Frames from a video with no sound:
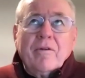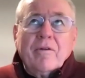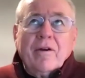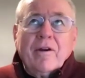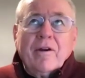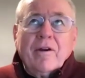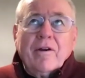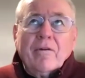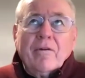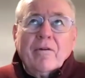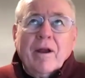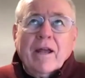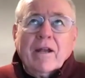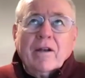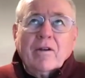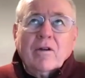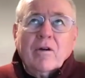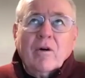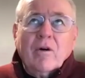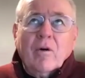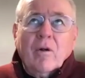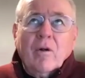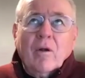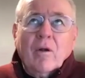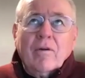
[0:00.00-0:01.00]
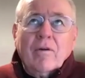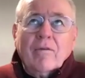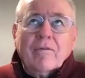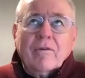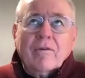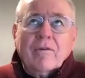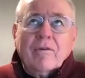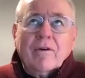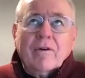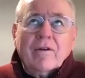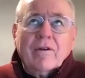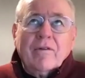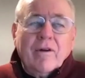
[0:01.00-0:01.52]
very grand goal
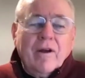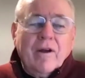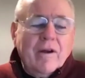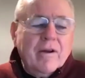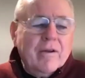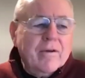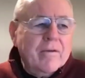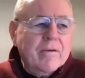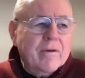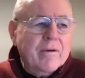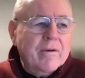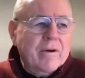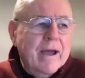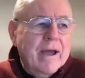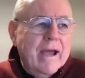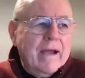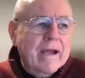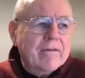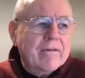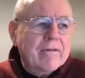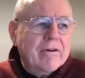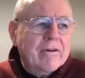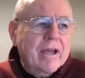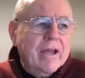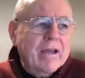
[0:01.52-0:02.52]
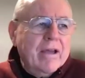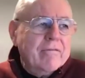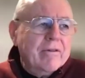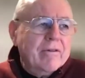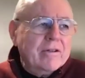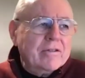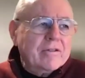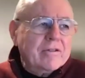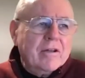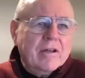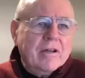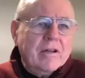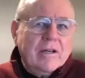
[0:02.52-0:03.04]
of trying to aggregate and
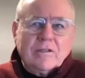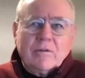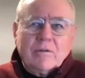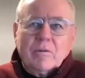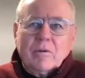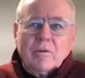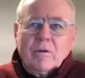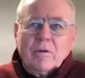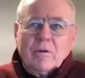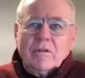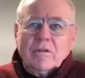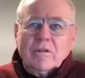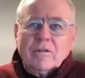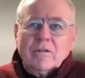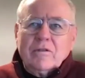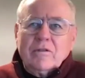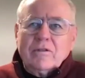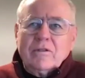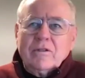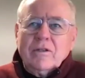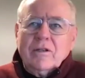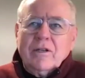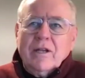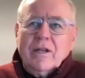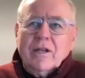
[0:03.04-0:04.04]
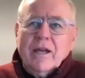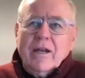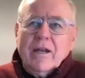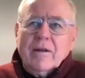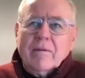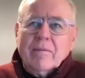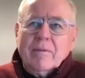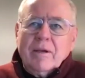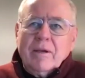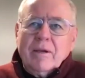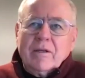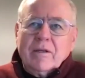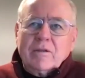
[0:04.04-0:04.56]
visualize the world's ocean data
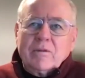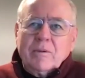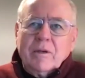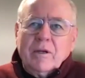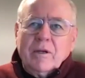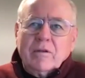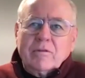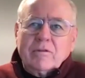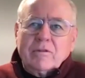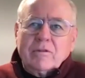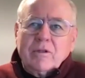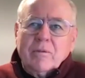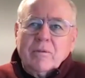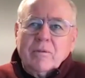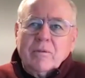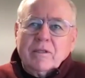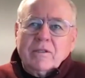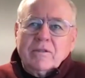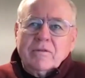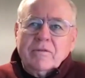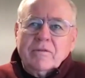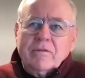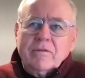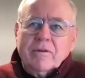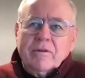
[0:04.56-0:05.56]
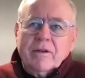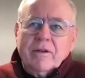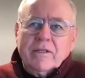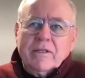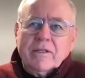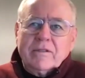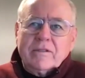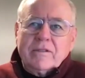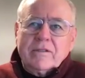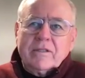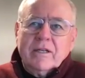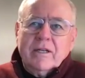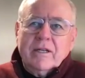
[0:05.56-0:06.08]
because we know so much of it
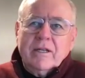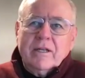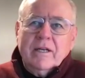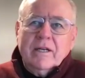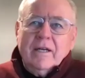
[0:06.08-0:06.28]
is